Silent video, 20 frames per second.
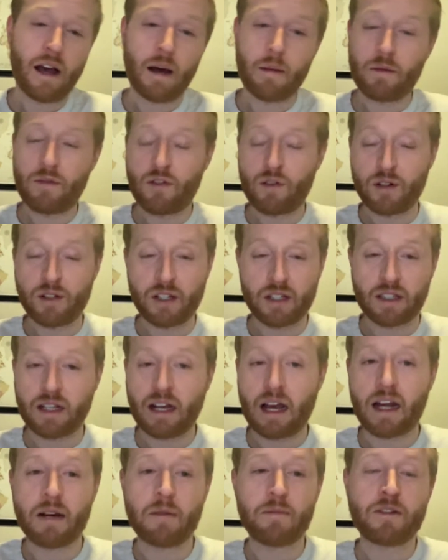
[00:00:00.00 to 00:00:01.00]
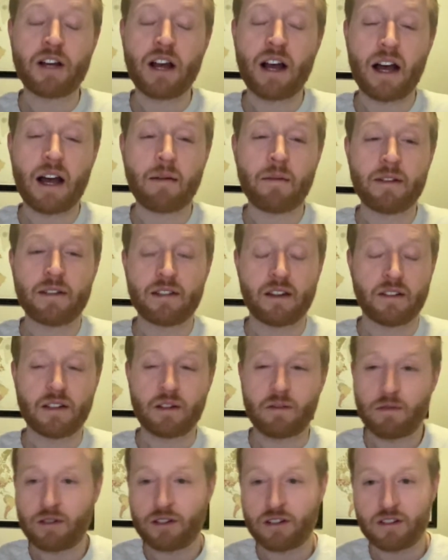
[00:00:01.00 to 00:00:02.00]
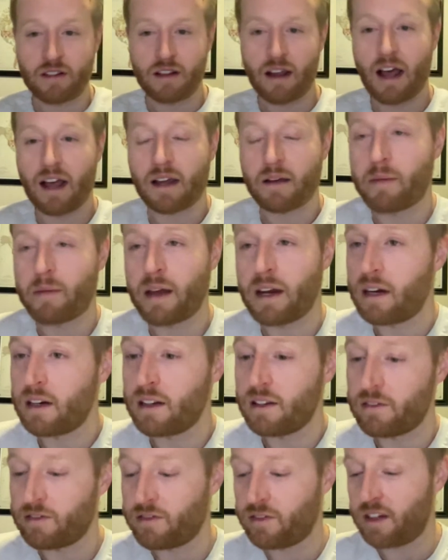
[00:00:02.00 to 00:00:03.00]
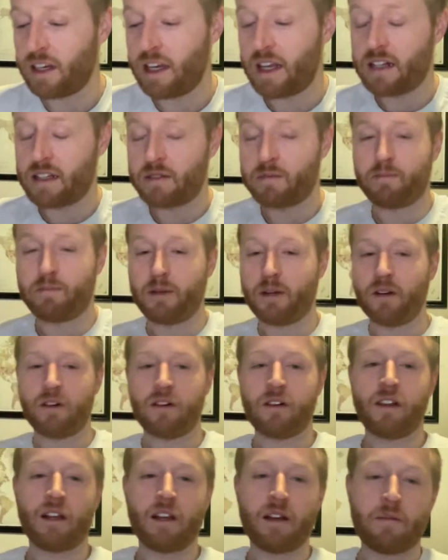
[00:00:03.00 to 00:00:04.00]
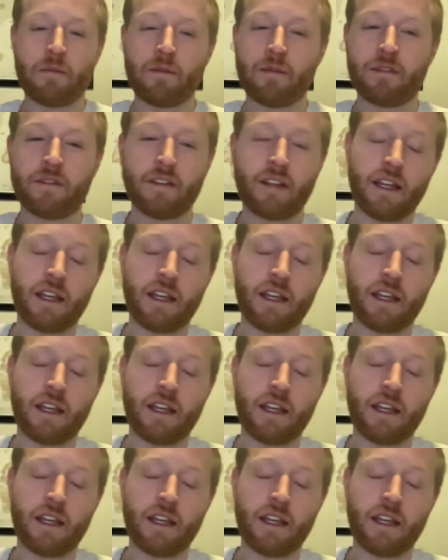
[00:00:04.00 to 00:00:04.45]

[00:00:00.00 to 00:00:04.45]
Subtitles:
before he took the Tottenham job, and Celtic were just not competitive against bigger clubs